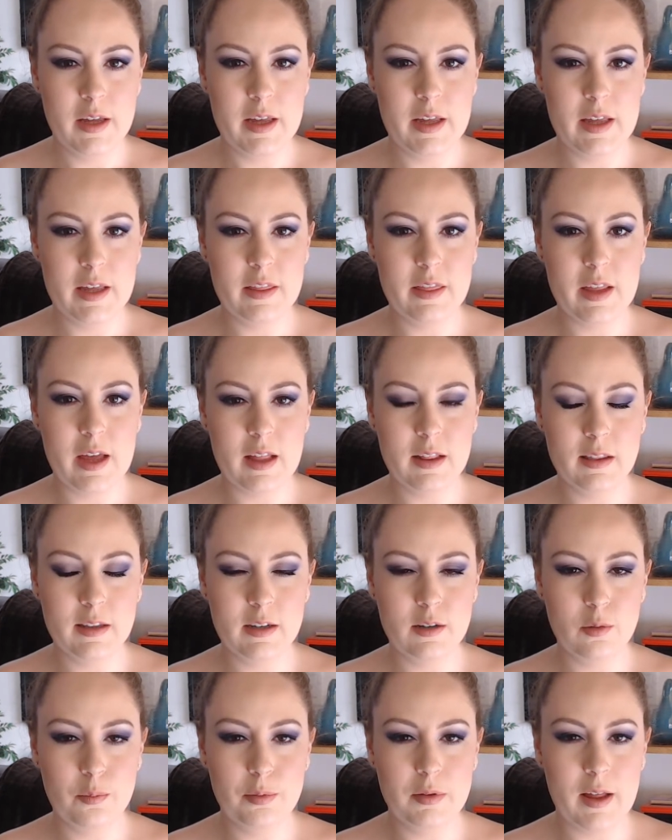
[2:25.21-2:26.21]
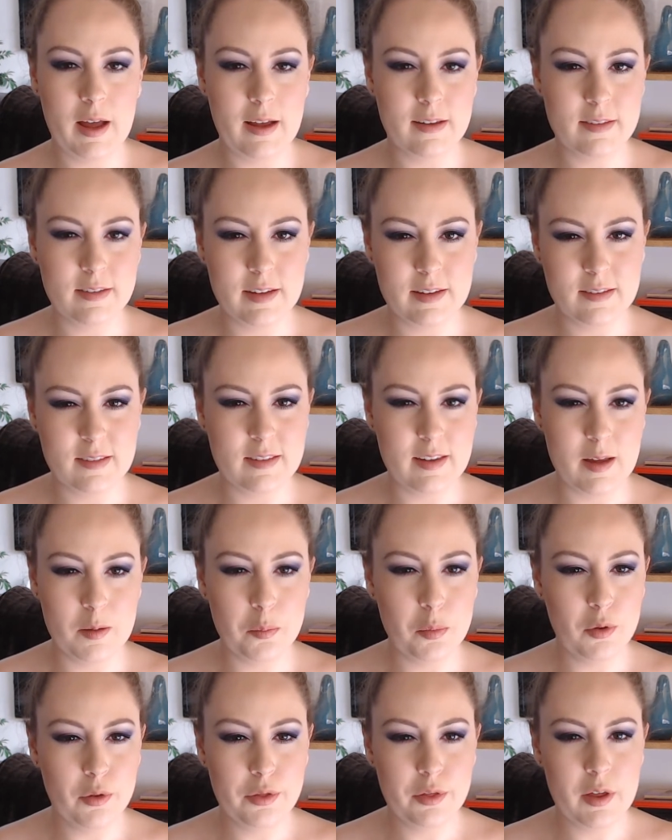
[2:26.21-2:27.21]
in that little plastic
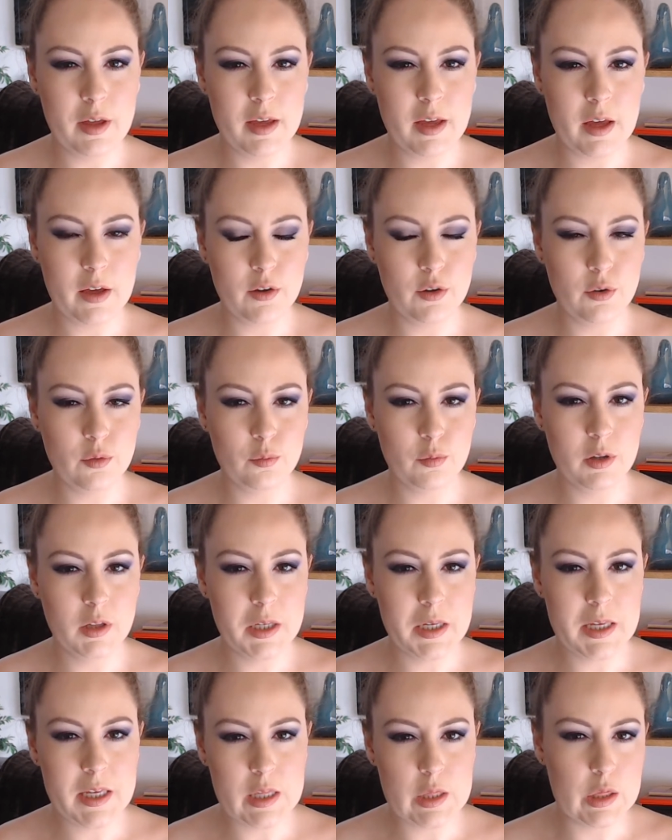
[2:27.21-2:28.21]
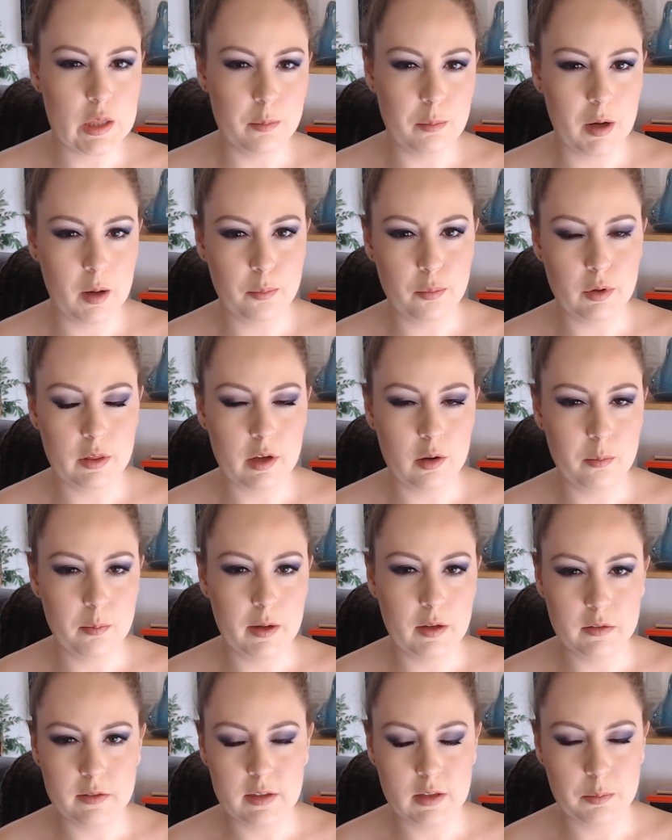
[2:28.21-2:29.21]
sample thing, I couldn't really heat them up without
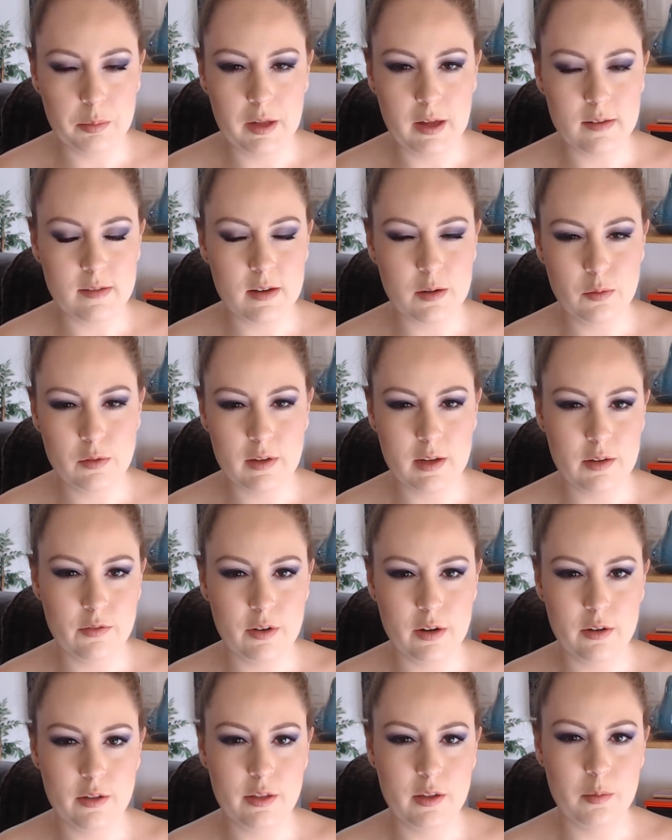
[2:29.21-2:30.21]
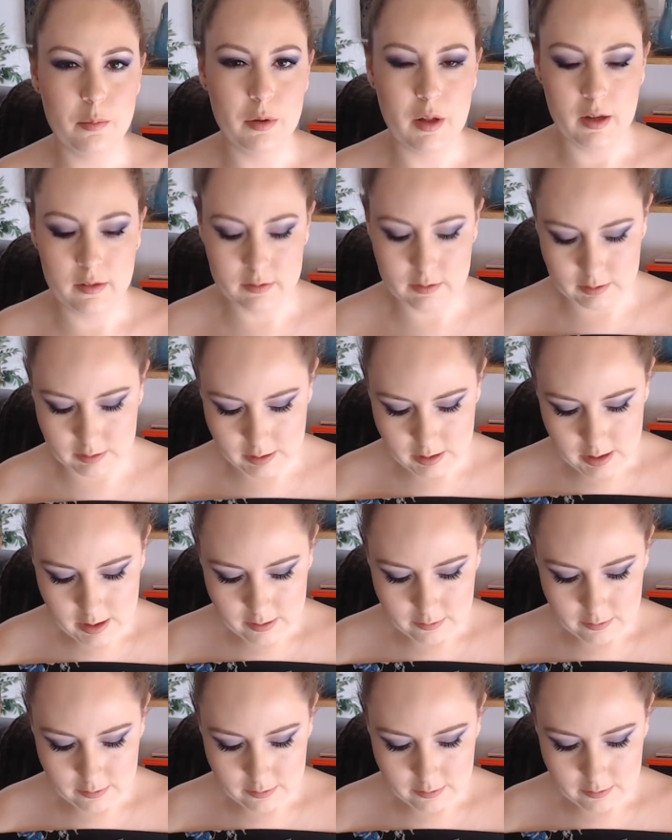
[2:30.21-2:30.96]
melting the plastic. It was like a very thin plastic.